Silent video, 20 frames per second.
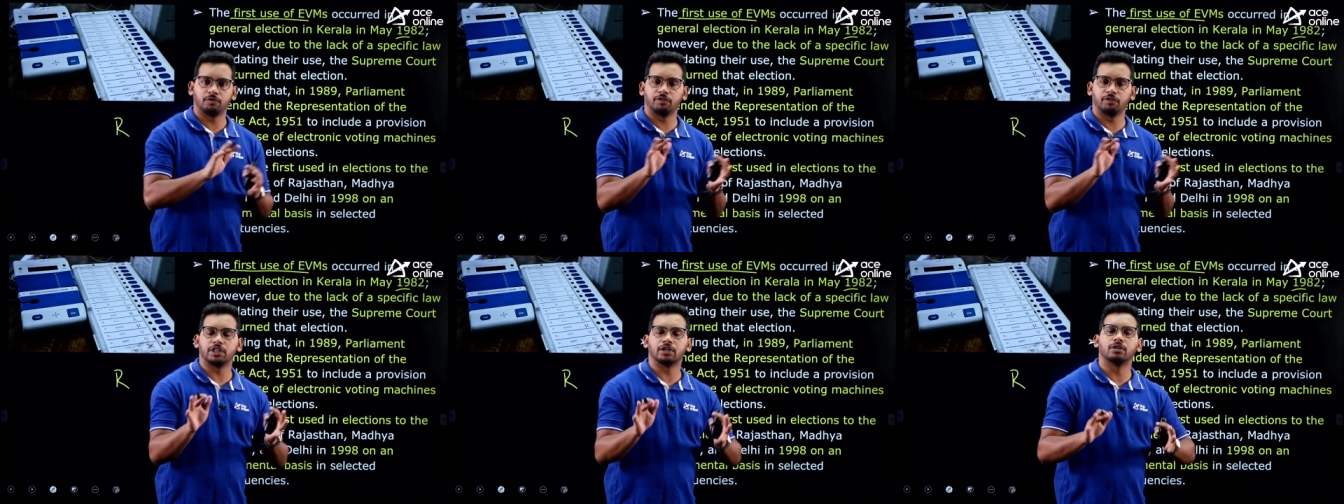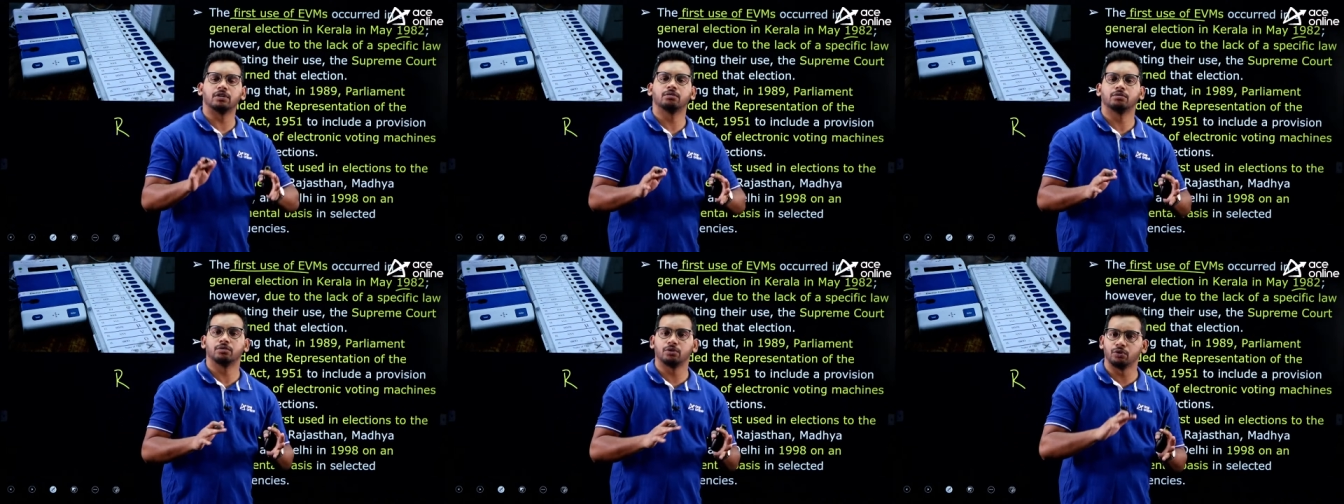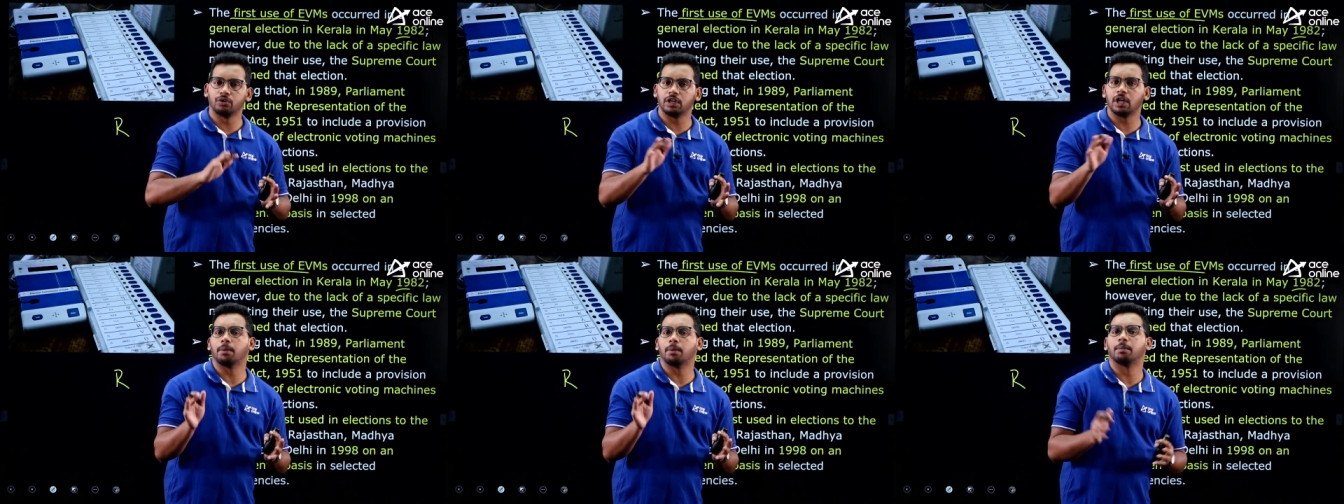with a
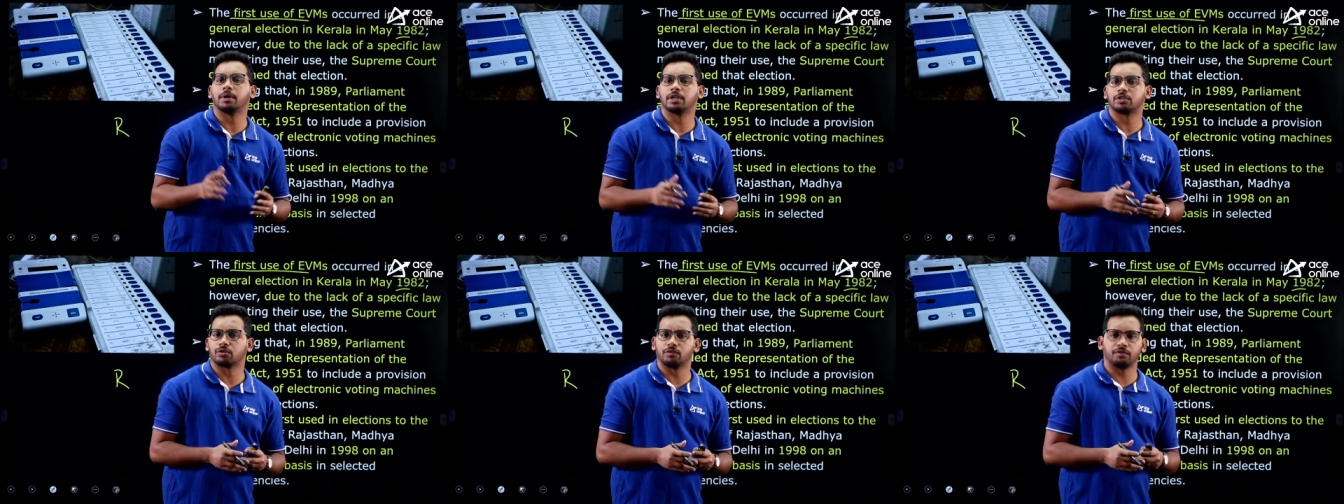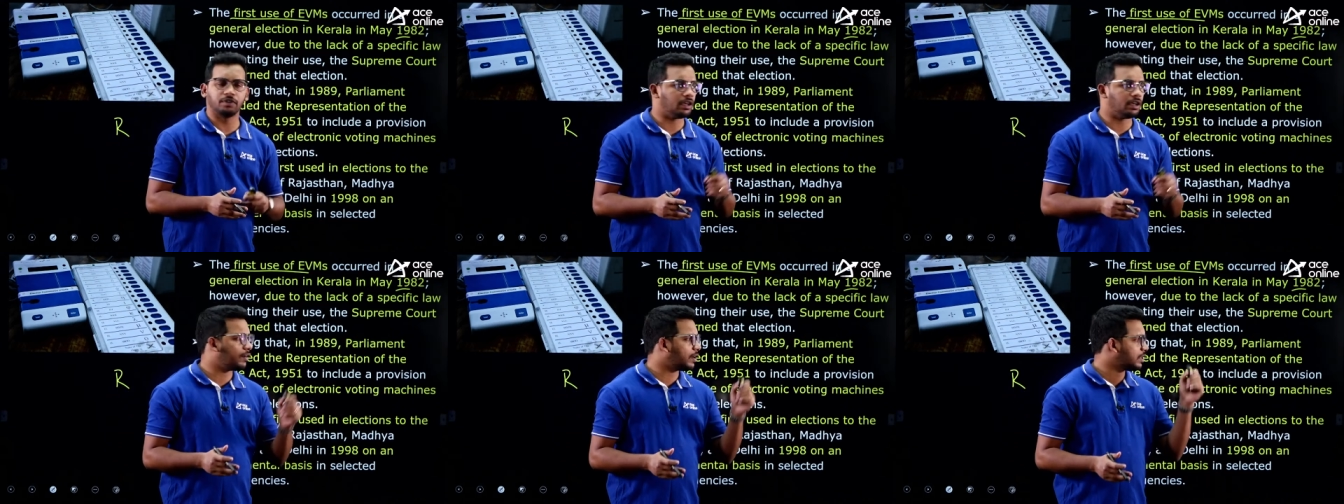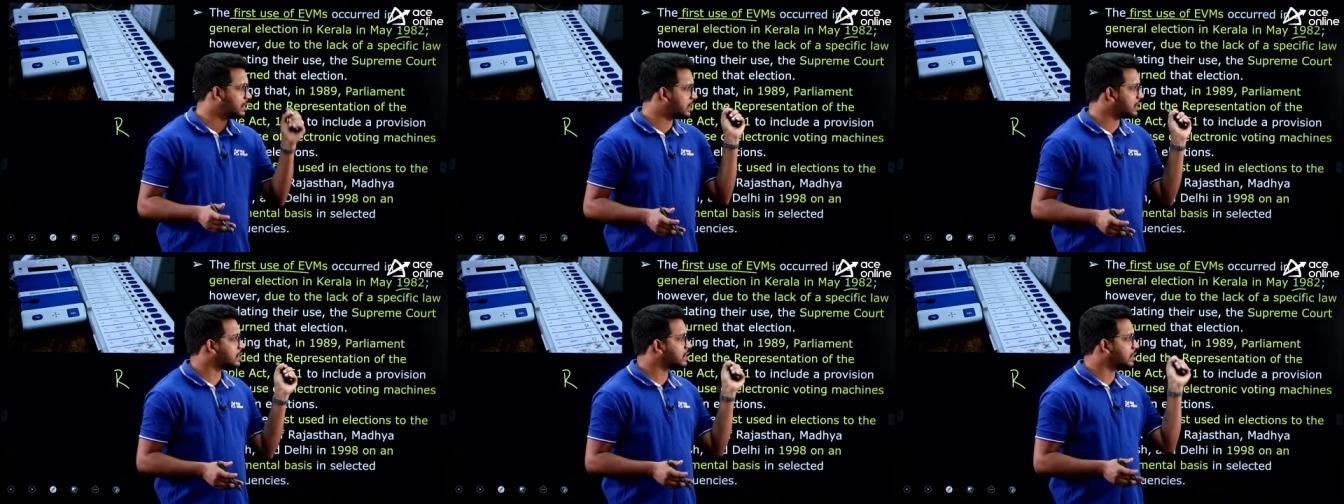good number so we were
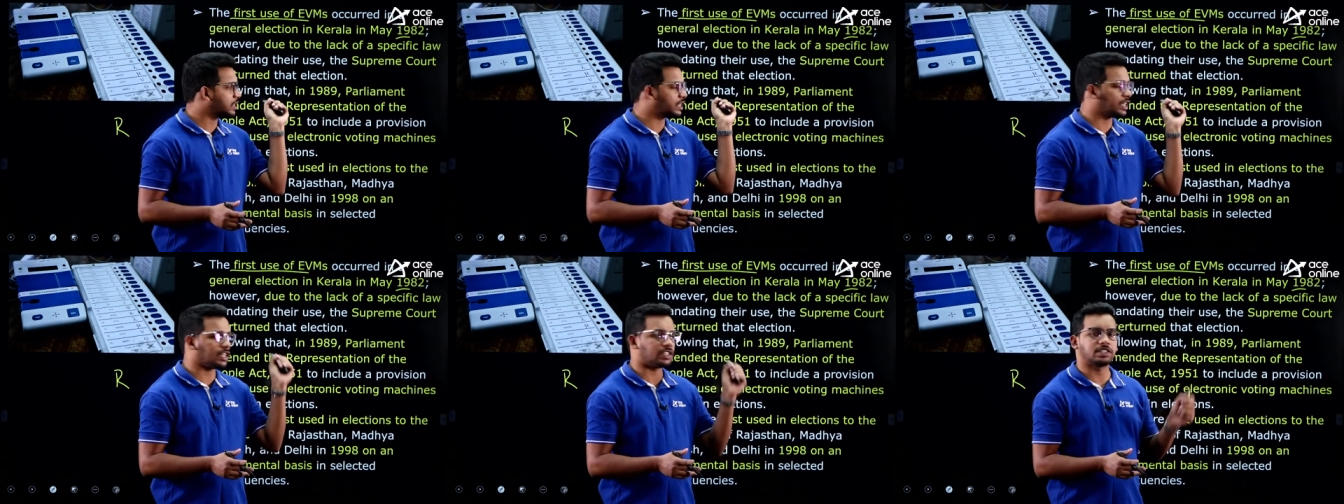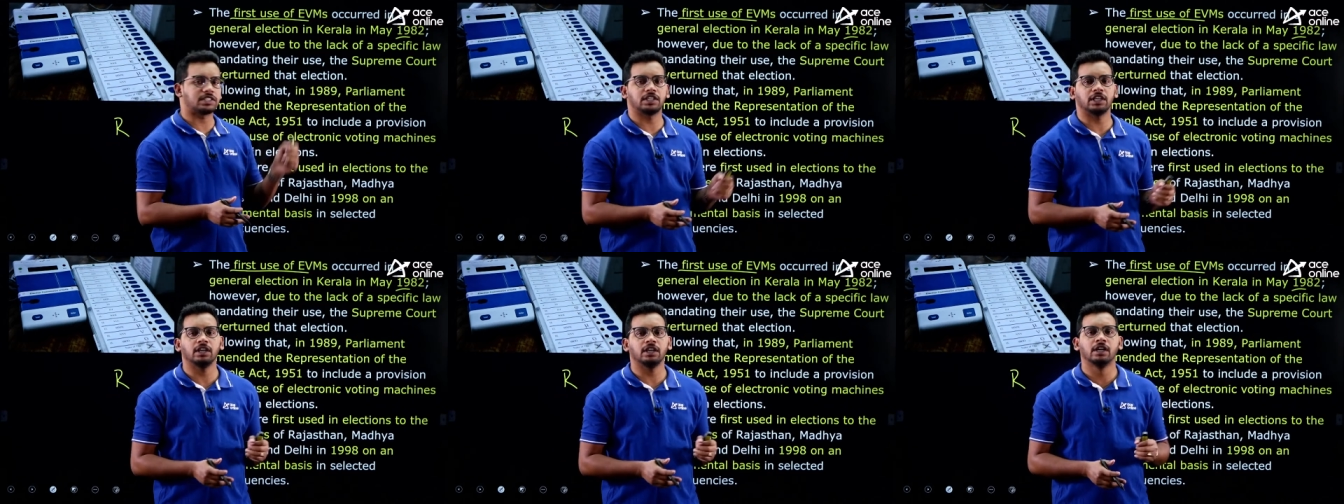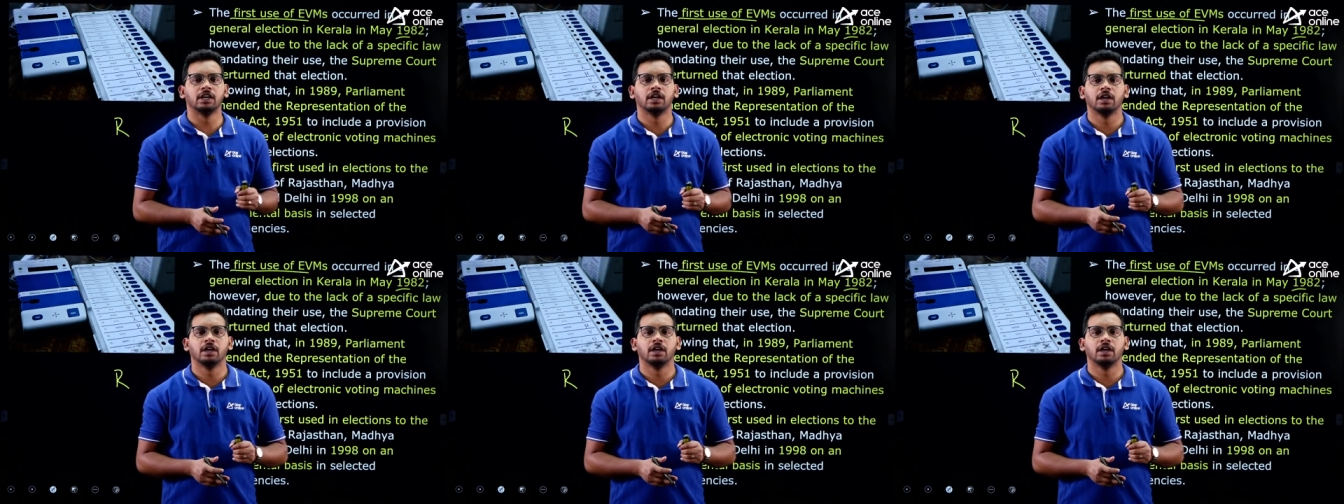just testing